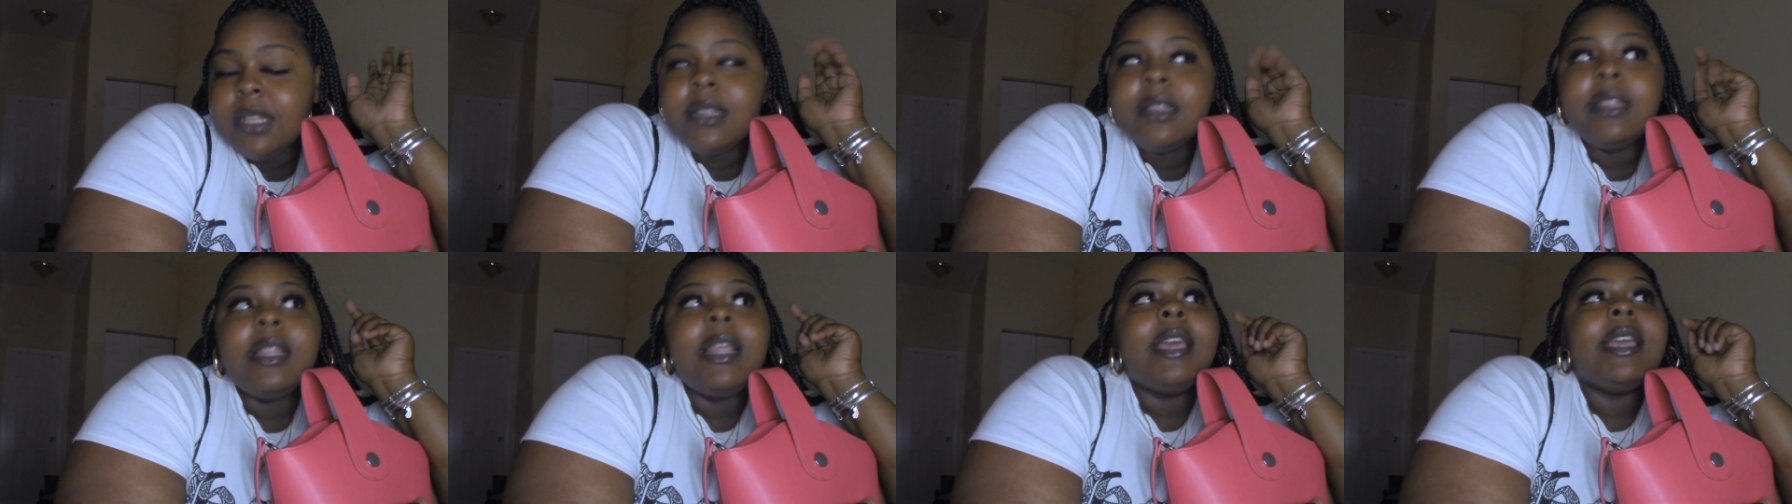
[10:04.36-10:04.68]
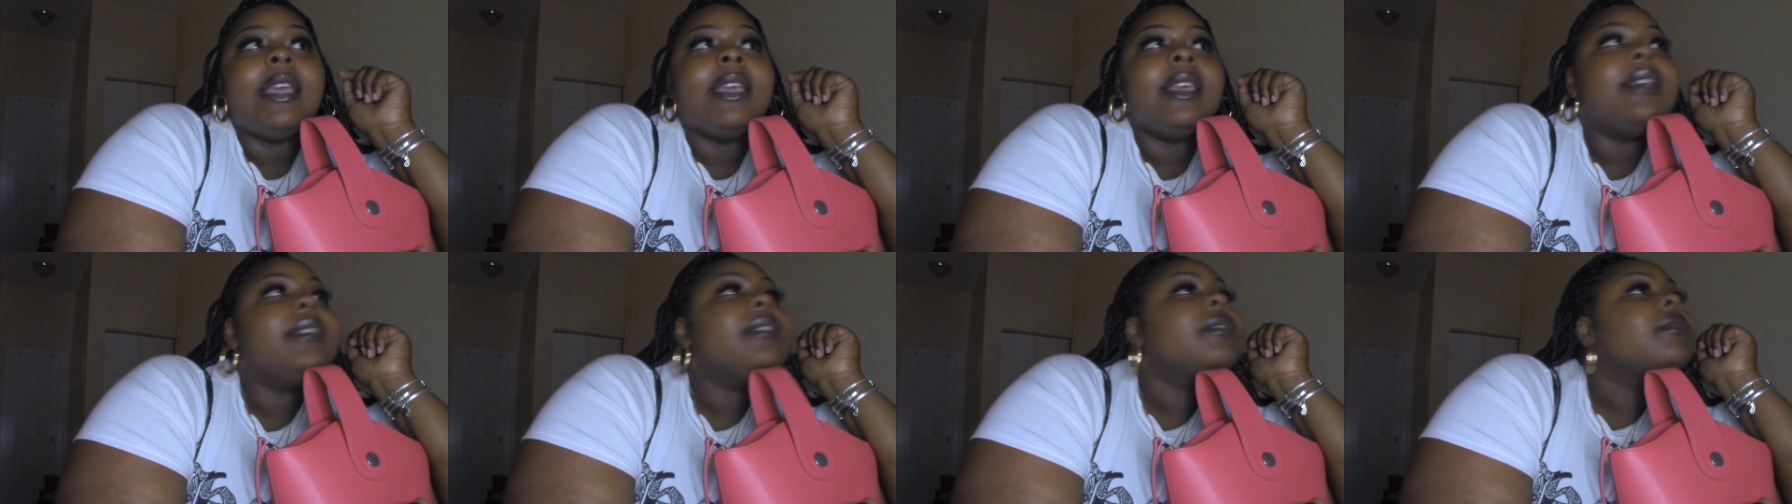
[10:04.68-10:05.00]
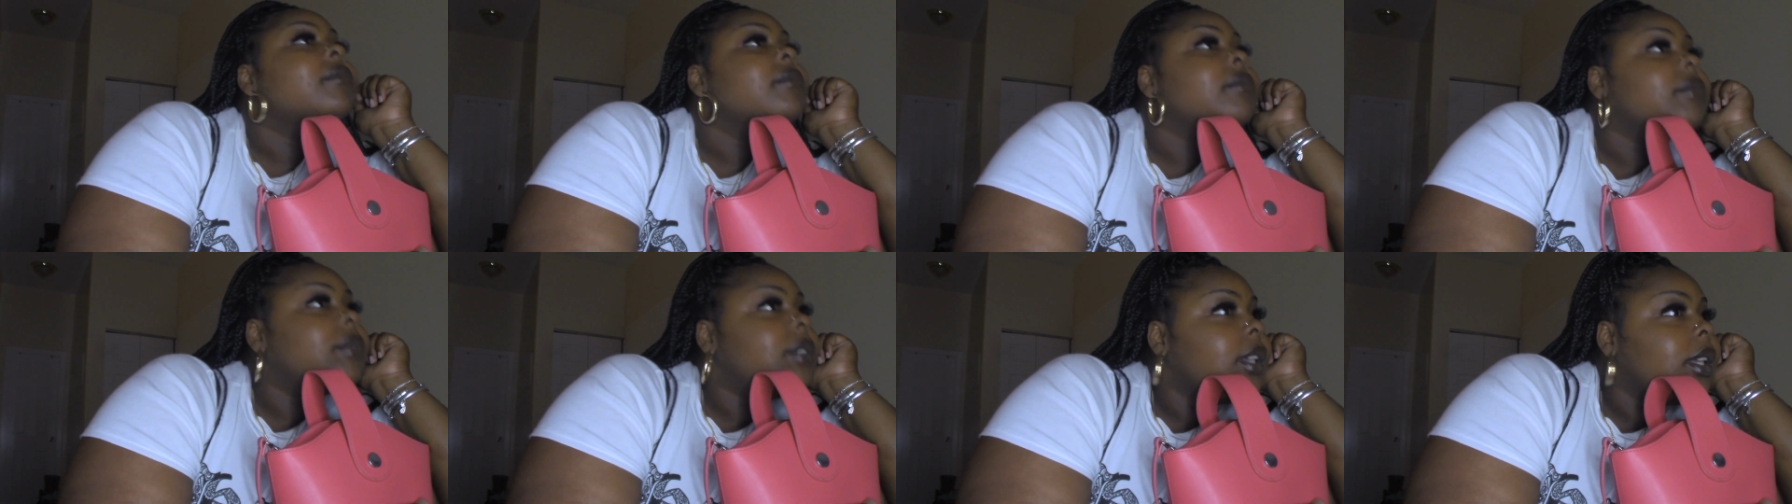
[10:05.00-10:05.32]
Like
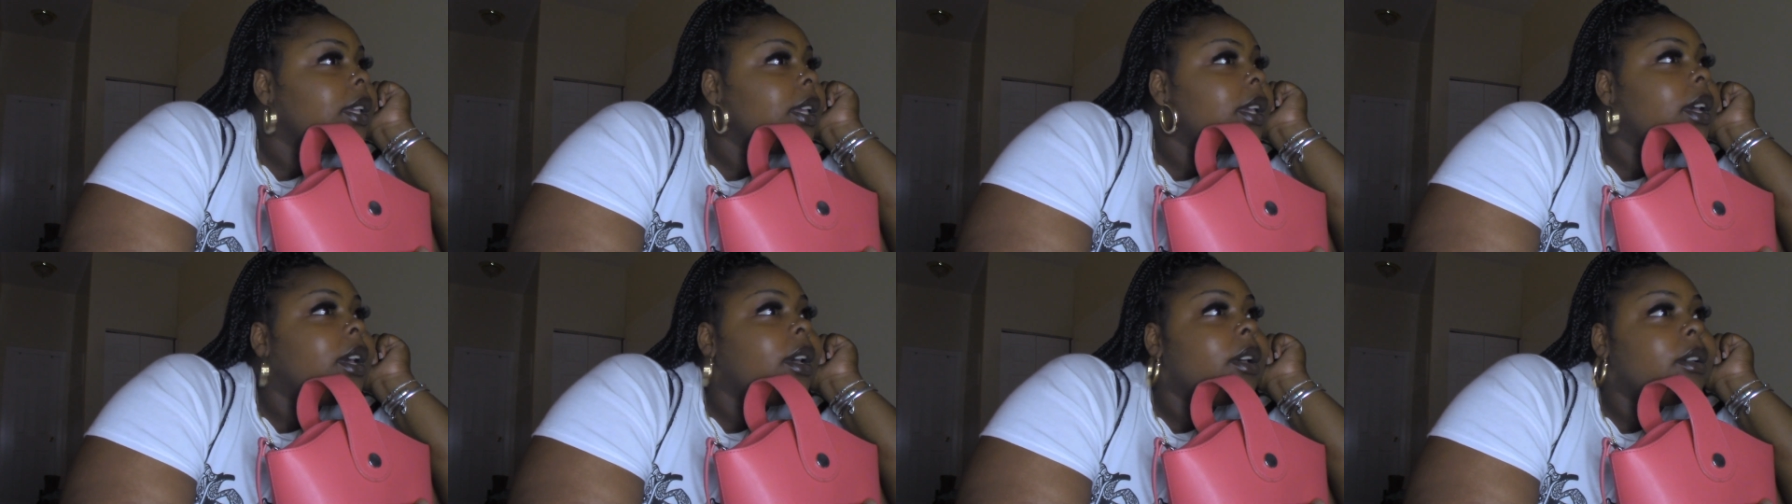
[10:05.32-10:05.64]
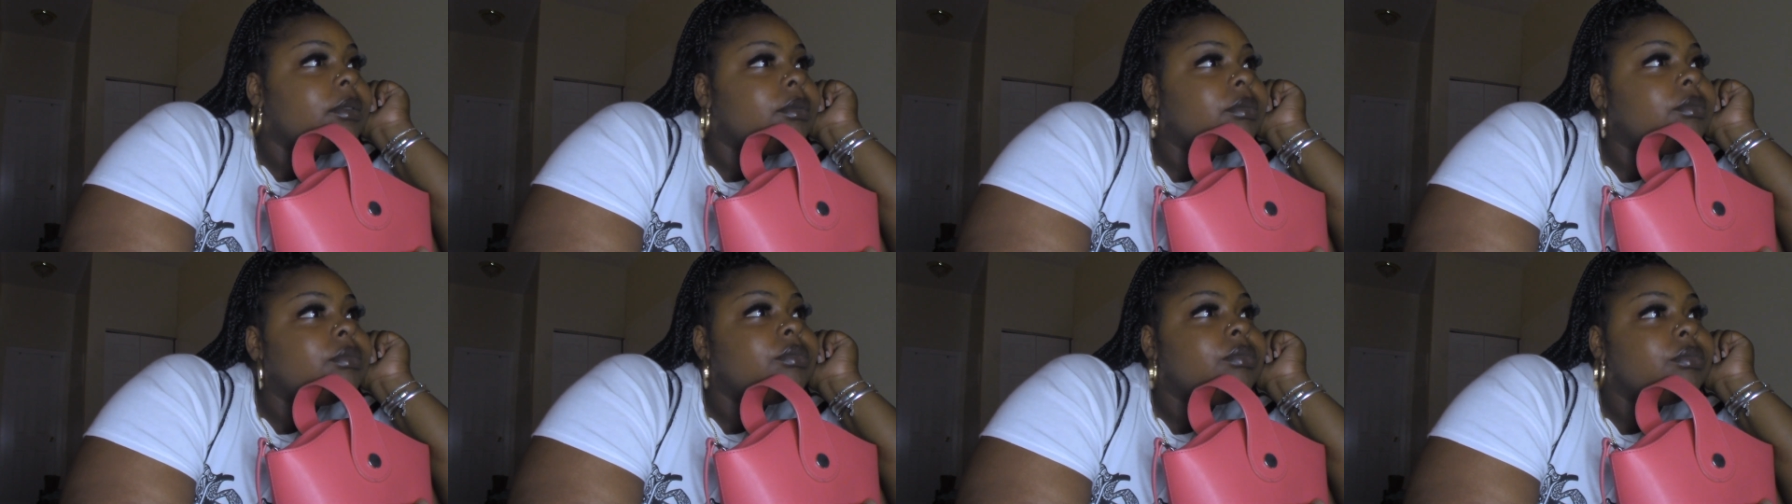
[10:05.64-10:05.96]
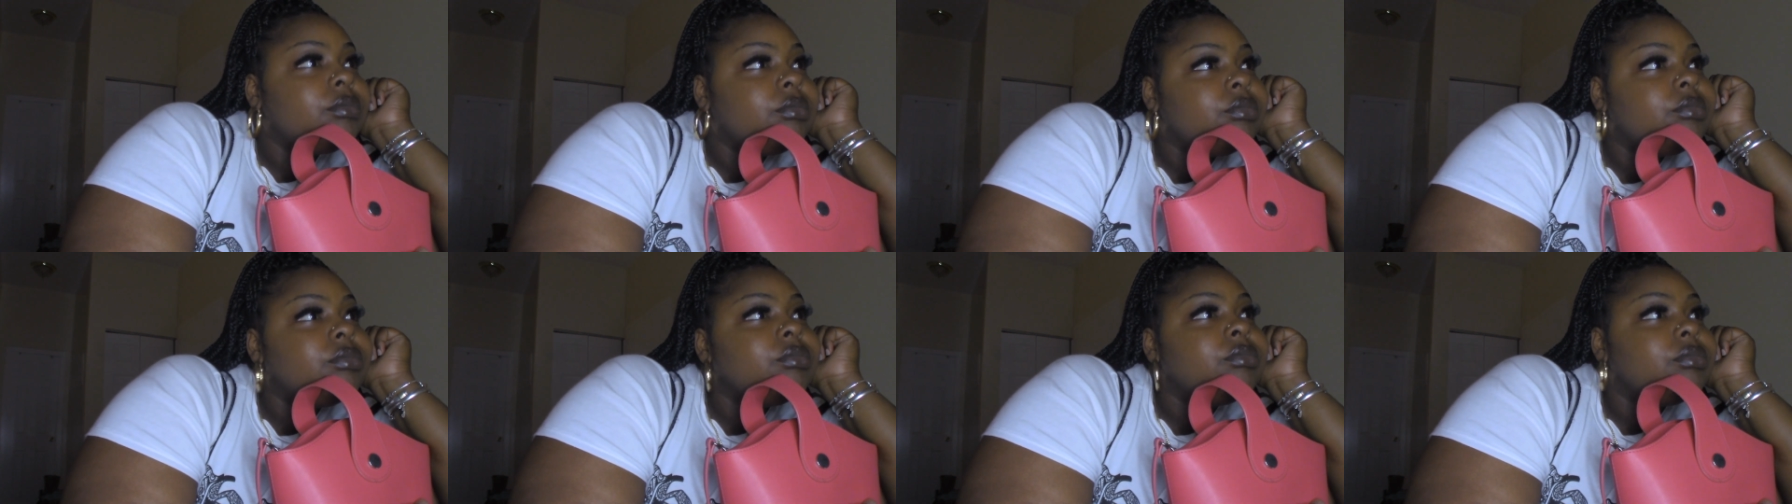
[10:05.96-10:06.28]
yeah,
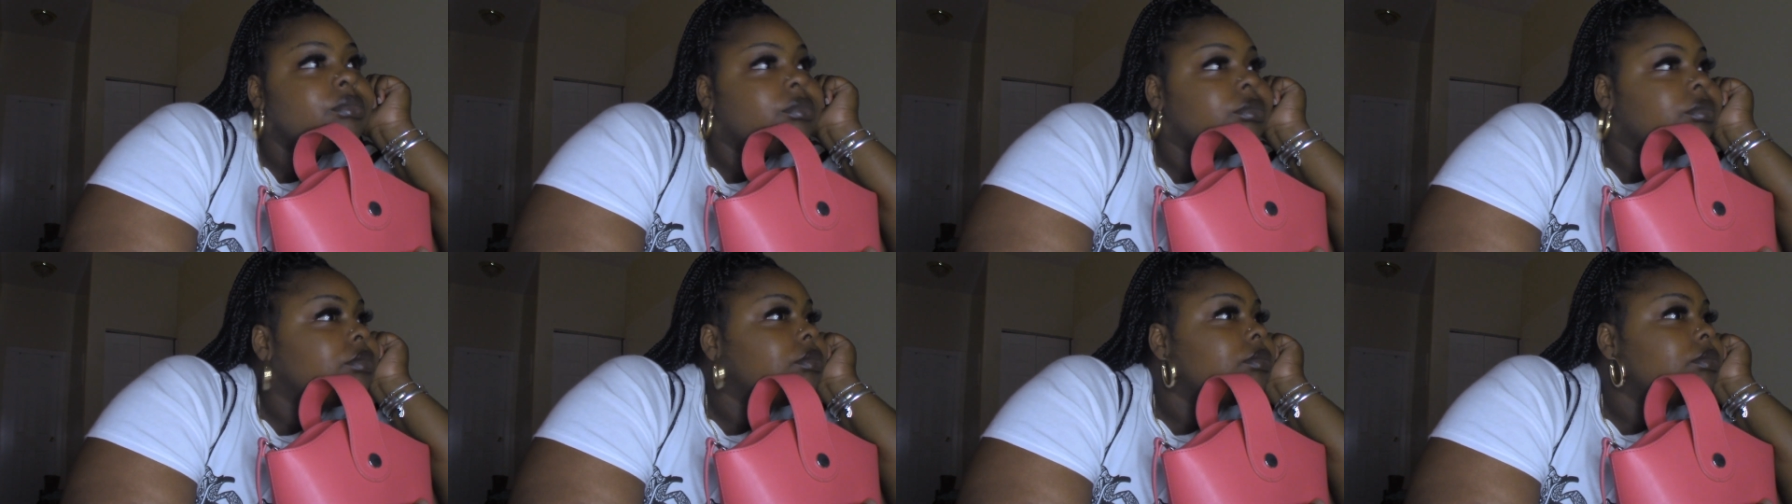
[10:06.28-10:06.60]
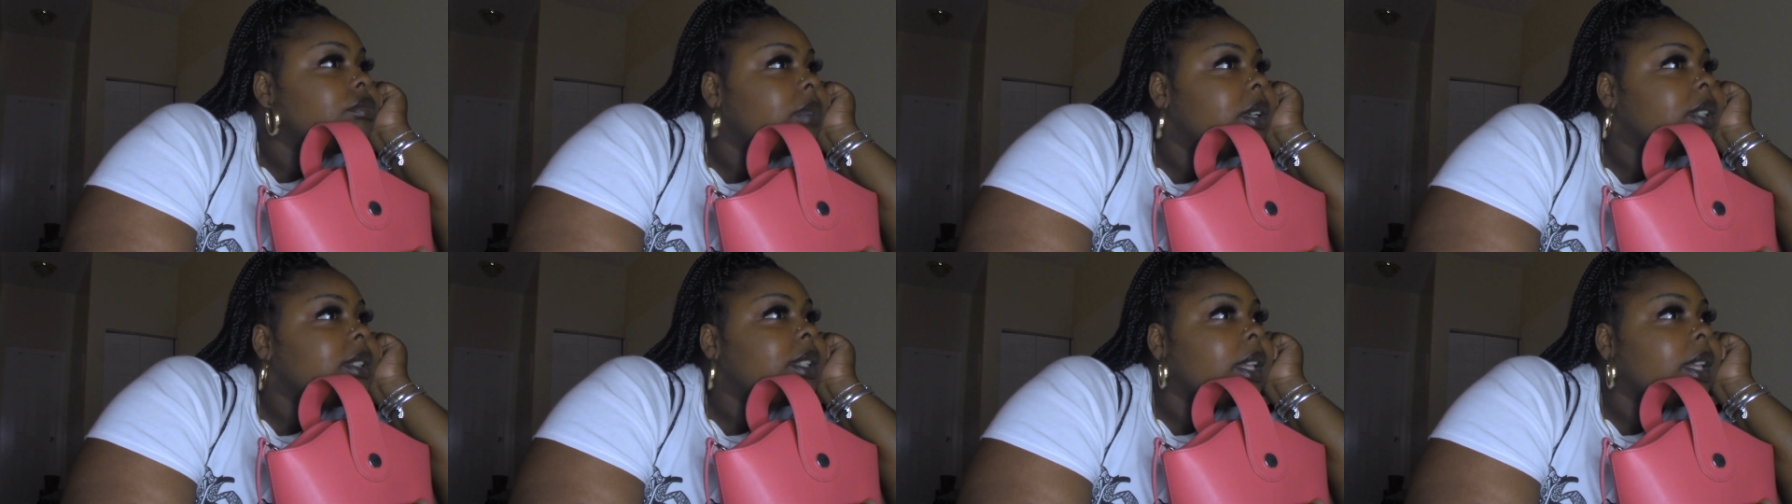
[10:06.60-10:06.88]
my